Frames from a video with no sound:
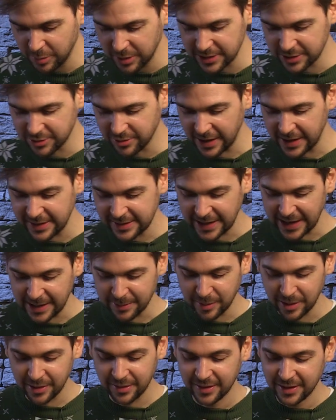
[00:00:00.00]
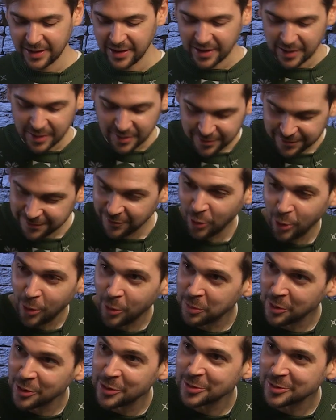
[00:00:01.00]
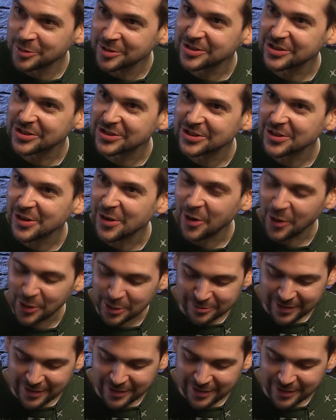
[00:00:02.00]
with his grand hammer, 4 wounds on a